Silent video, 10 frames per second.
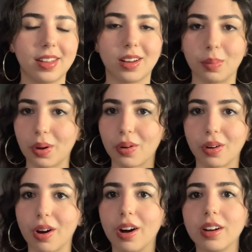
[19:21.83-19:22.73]
about Hong
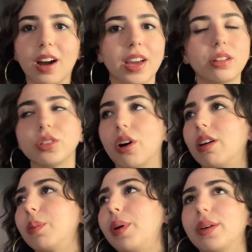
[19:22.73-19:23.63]
Kong. I could
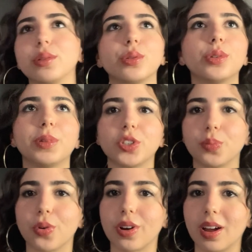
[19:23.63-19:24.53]
talk about so much
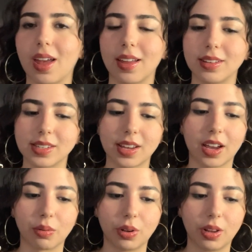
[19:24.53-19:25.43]
more, and
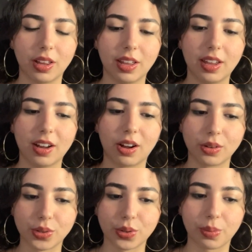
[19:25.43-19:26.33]
I will
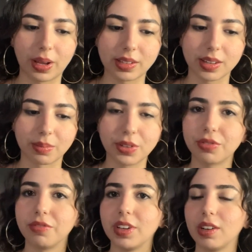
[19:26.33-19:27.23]
also make some
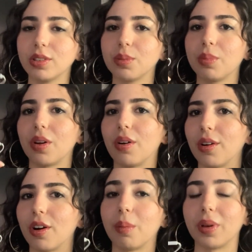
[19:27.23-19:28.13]
different videos about Hong
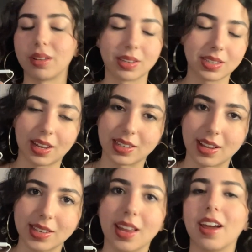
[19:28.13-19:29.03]
Kong because, as I
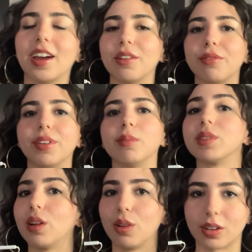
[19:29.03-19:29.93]
said, I have filmed
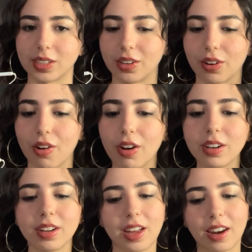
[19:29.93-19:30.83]
a lot in Hong Kong,
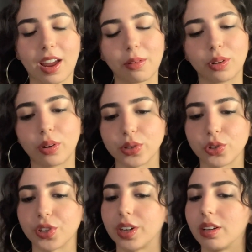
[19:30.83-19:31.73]
and I will also
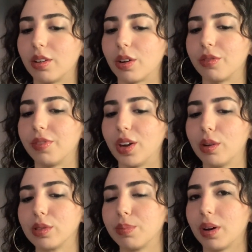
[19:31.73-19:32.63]
share a lot of
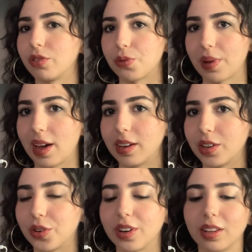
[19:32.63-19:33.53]
videos about Japan and
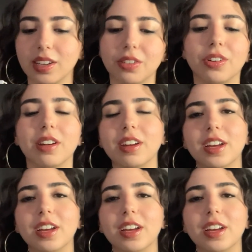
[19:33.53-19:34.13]
Korea later on.